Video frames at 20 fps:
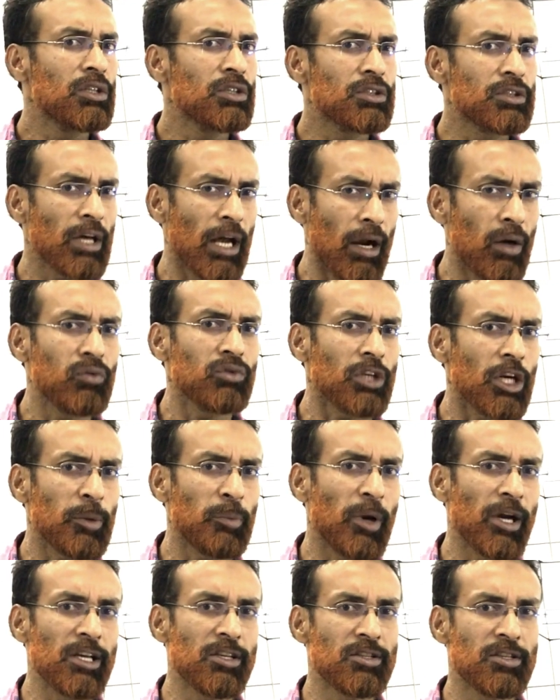surrounded
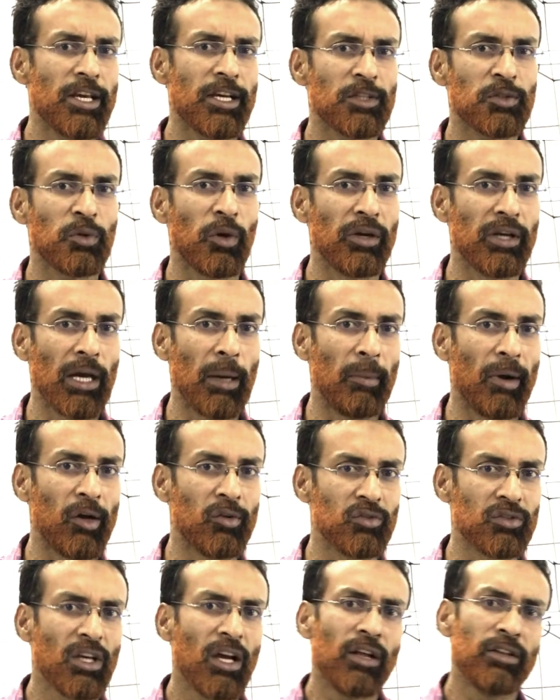by 6 sodium
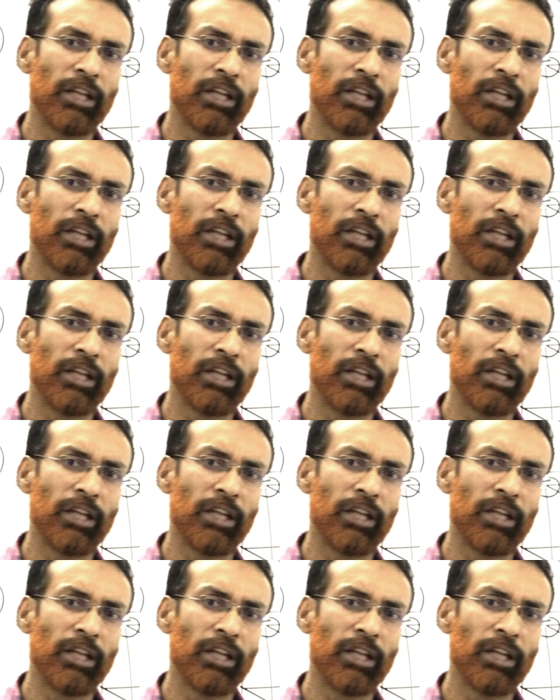ions.